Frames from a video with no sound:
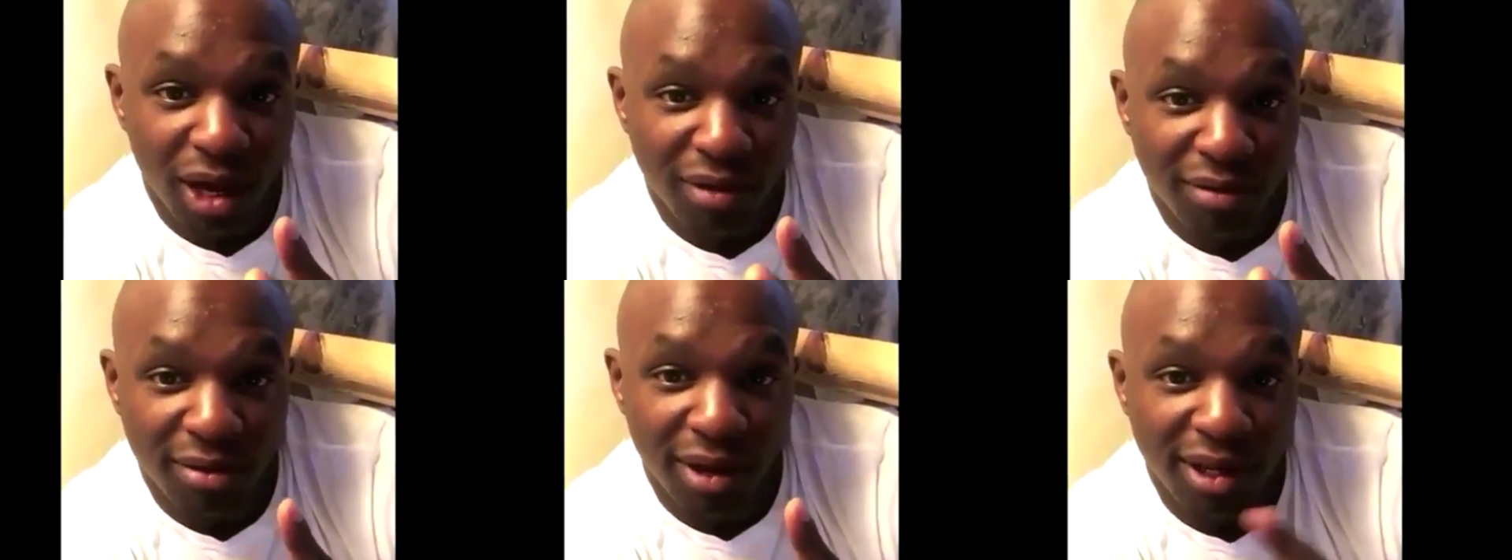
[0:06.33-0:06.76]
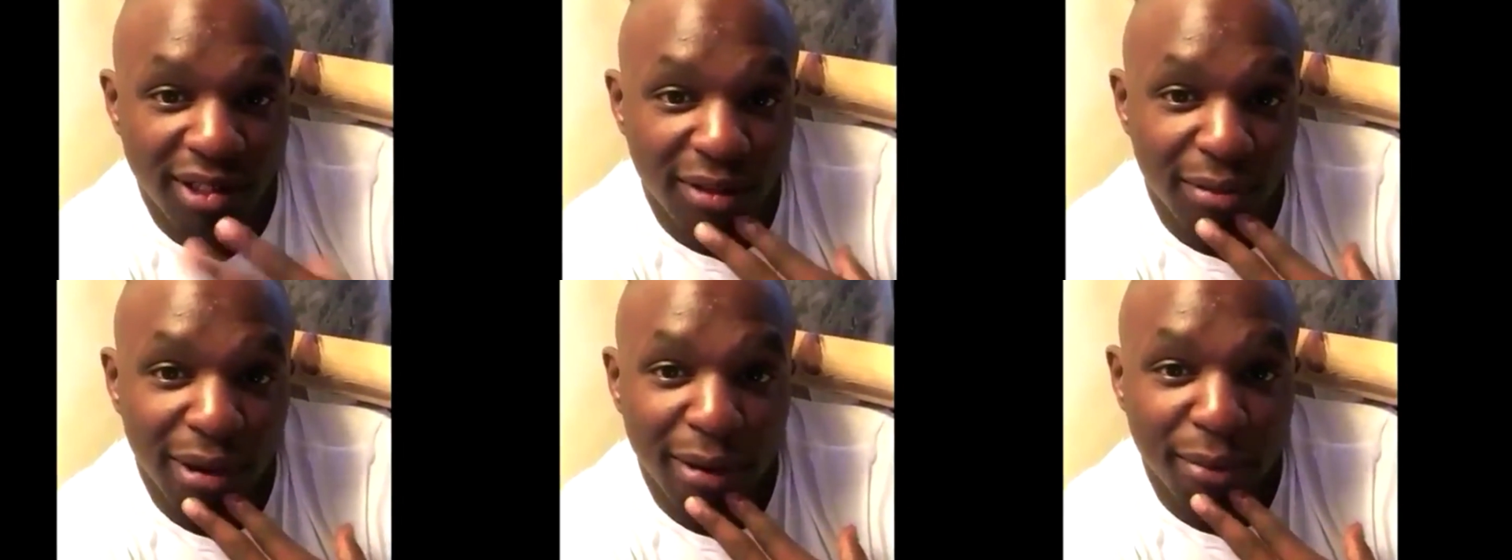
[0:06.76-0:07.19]

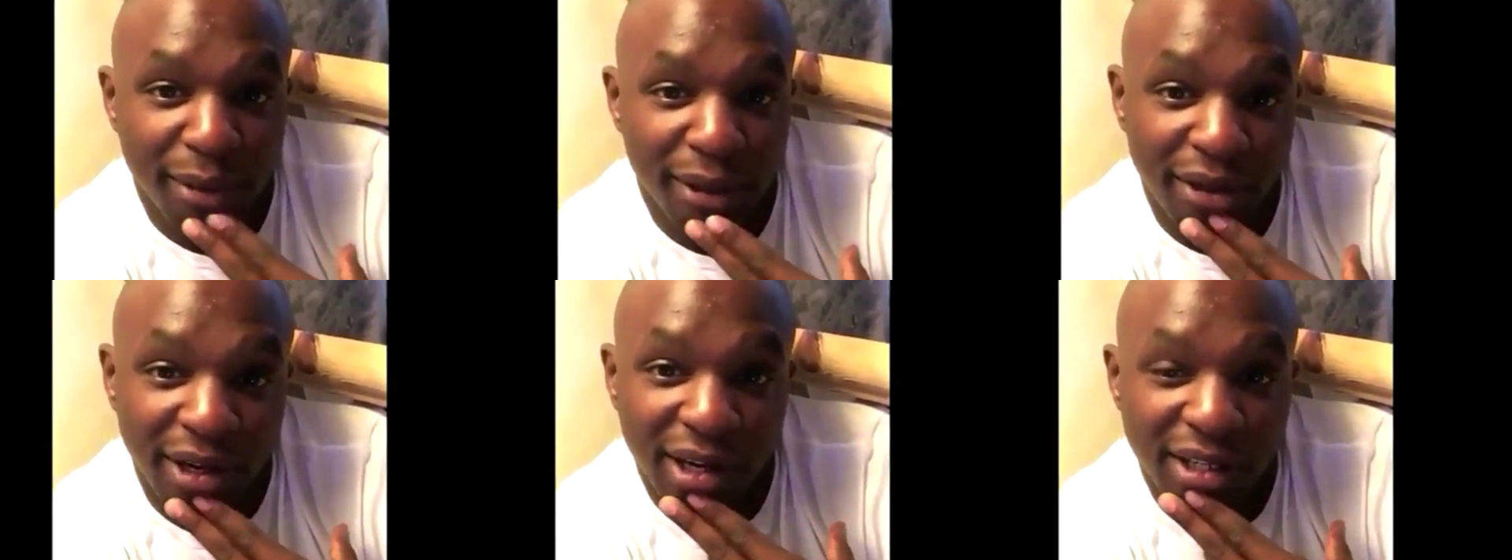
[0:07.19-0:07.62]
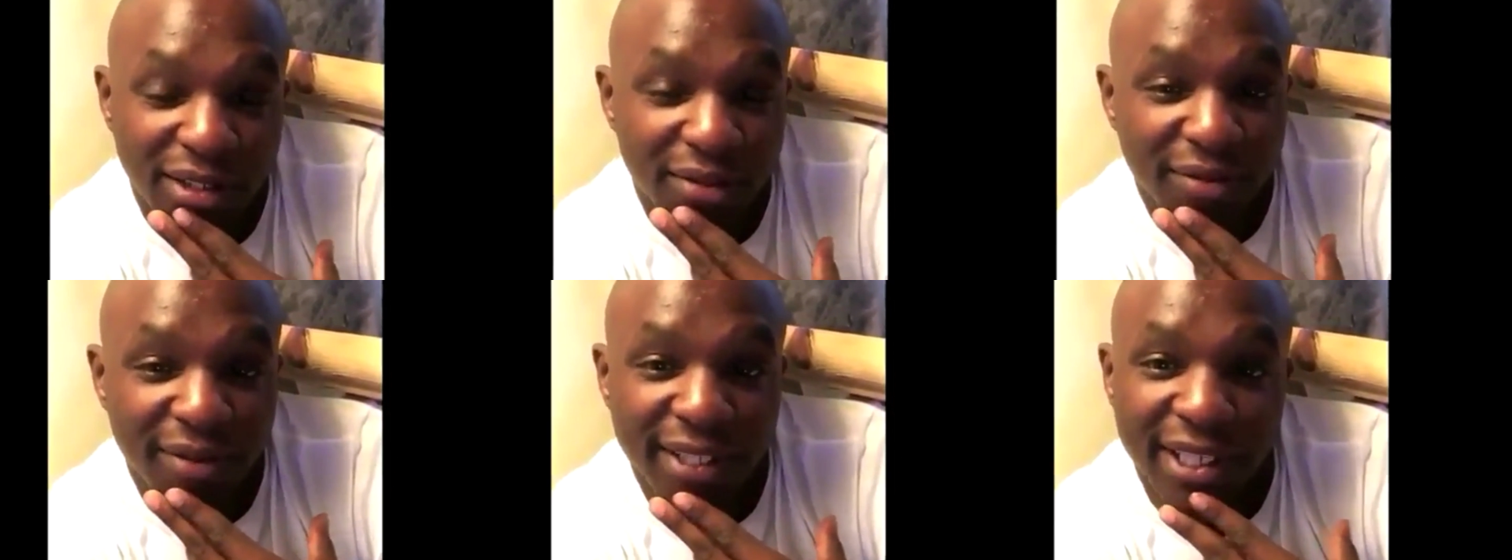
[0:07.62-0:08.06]
Otherwise, I might pay you
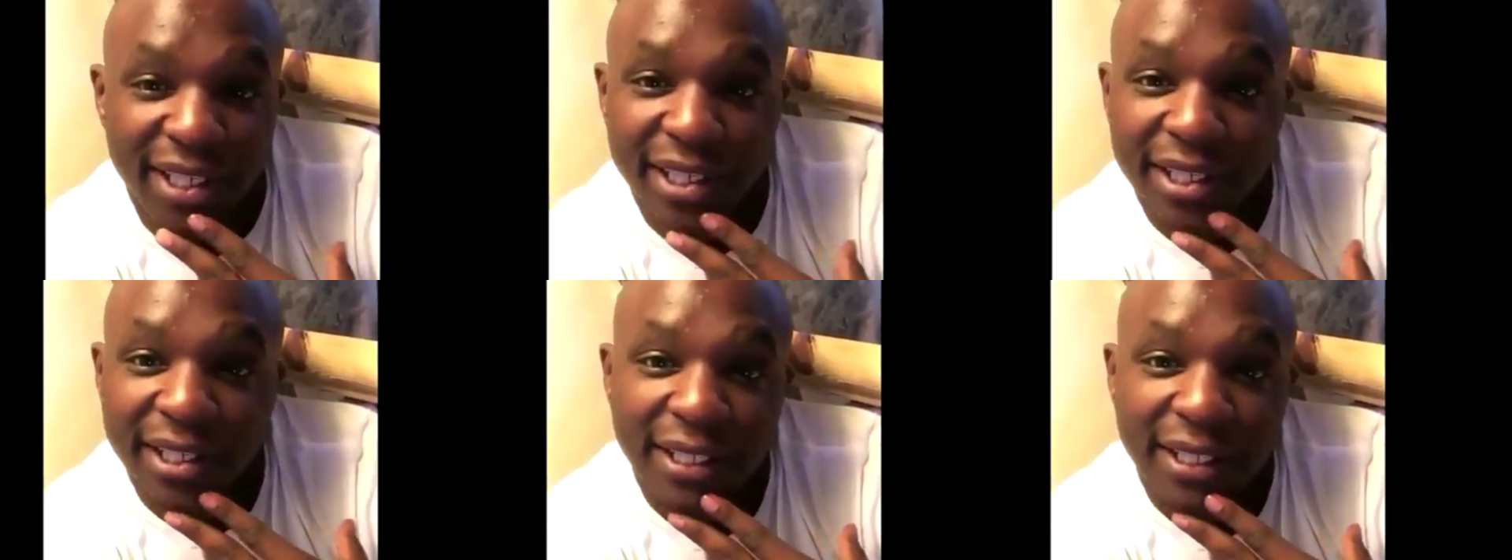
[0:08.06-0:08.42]
guys a visit.